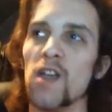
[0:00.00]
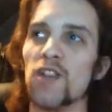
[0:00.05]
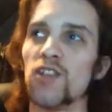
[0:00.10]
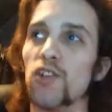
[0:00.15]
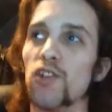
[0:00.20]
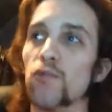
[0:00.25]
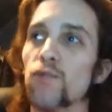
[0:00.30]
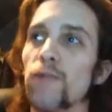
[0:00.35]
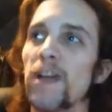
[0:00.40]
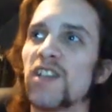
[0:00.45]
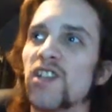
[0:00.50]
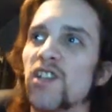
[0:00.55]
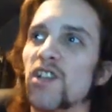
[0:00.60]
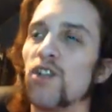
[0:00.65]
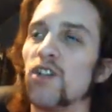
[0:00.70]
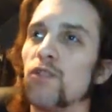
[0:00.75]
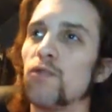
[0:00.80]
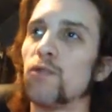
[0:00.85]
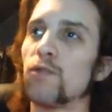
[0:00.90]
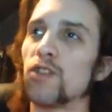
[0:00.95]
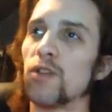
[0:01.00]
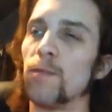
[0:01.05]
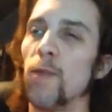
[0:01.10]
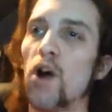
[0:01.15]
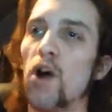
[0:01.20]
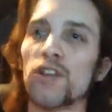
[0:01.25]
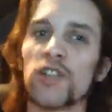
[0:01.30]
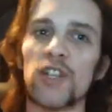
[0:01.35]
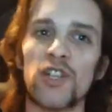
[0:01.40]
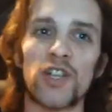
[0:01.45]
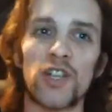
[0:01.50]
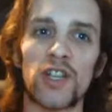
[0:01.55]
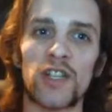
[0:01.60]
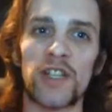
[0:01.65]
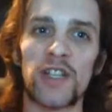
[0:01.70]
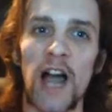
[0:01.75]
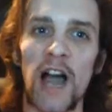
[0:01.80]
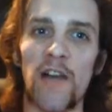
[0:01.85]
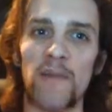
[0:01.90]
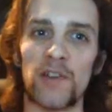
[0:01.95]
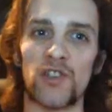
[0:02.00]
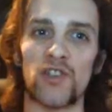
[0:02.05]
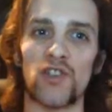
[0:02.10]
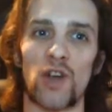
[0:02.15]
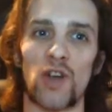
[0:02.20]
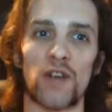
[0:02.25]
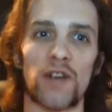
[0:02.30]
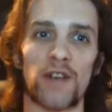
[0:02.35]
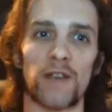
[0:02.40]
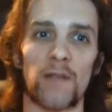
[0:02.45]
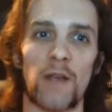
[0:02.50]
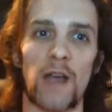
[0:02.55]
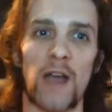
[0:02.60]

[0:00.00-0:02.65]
to rescue some hostages that have been shot.